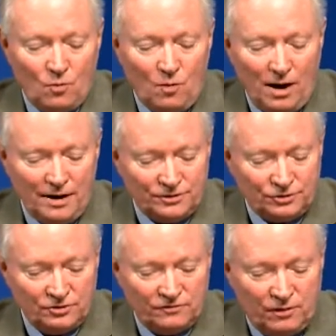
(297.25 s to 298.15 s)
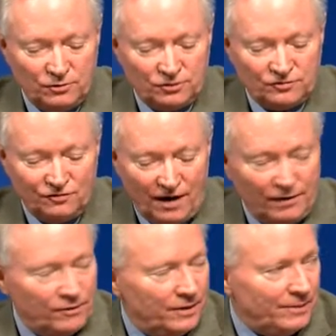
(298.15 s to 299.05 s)
Why should the voters
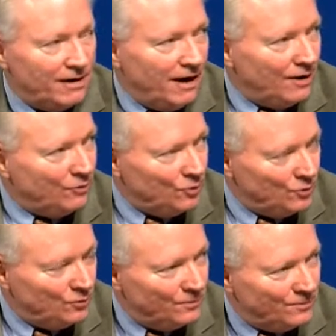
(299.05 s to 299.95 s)
fire him and hire you?